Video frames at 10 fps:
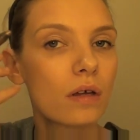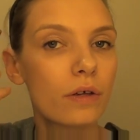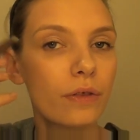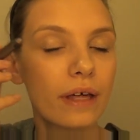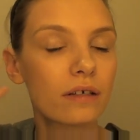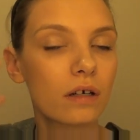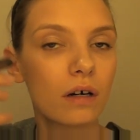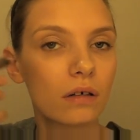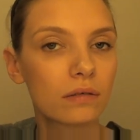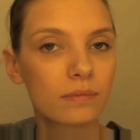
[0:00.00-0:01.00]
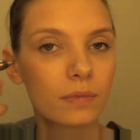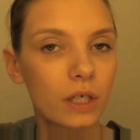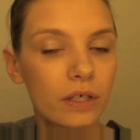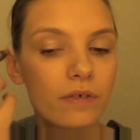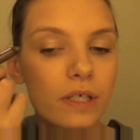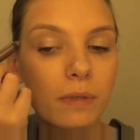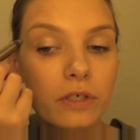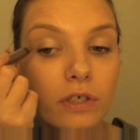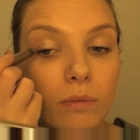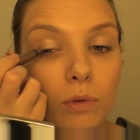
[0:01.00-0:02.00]
you then can't kind of
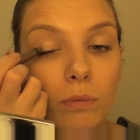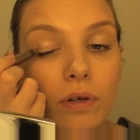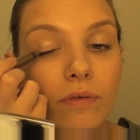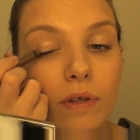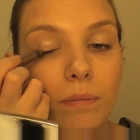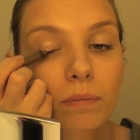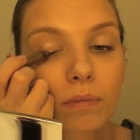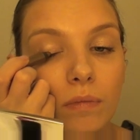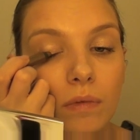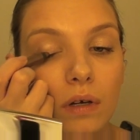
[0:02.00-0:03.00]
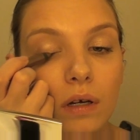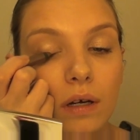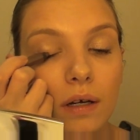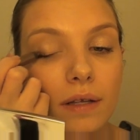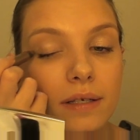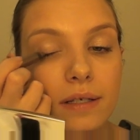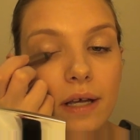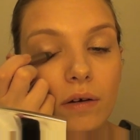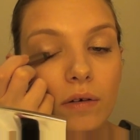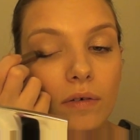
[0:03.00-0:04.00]
smudge them or move them and they
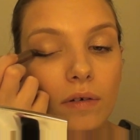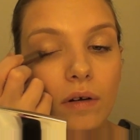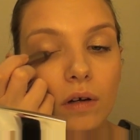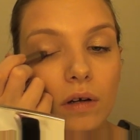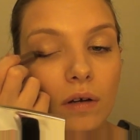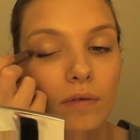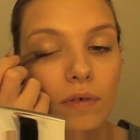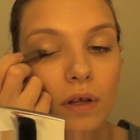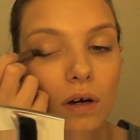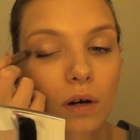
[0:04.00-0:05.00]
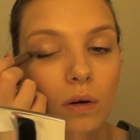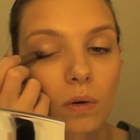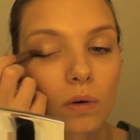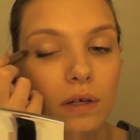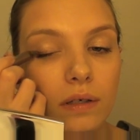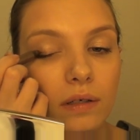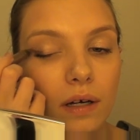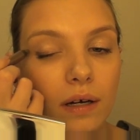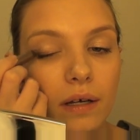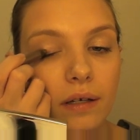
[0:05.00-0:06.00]
stay on for the whole
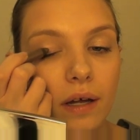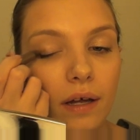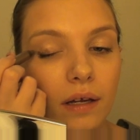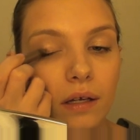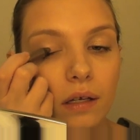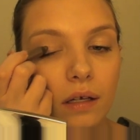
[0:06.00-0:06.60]
entire day.